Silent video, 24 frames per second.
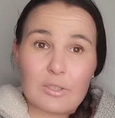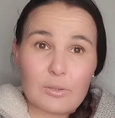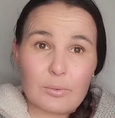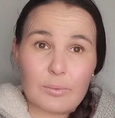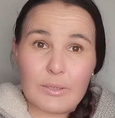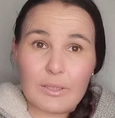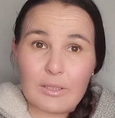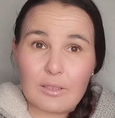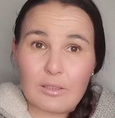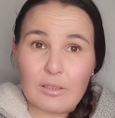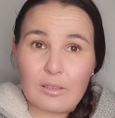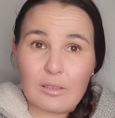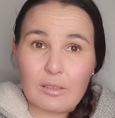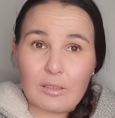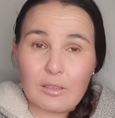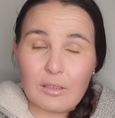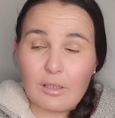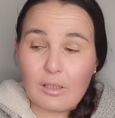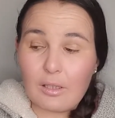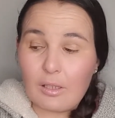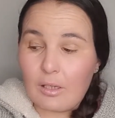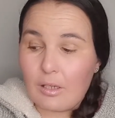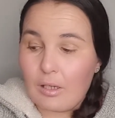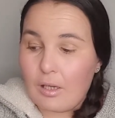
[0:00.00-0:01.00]
week
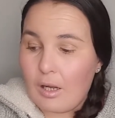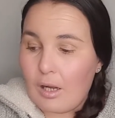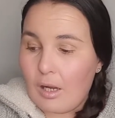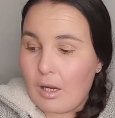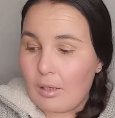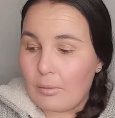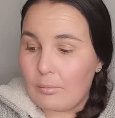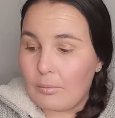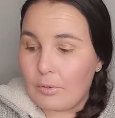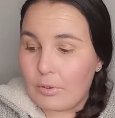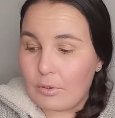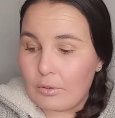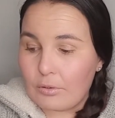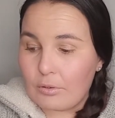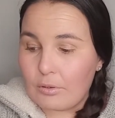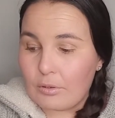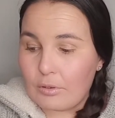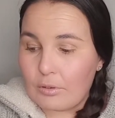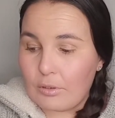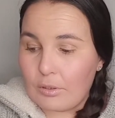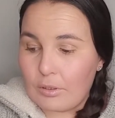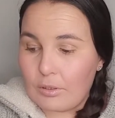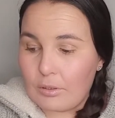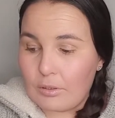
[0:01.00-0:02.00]
I'm not
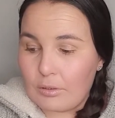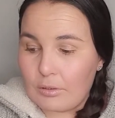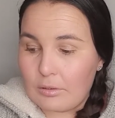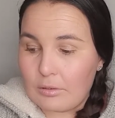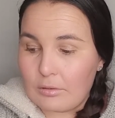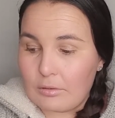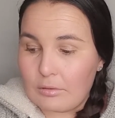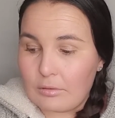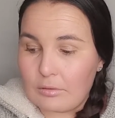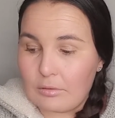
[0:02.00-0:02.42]
gonna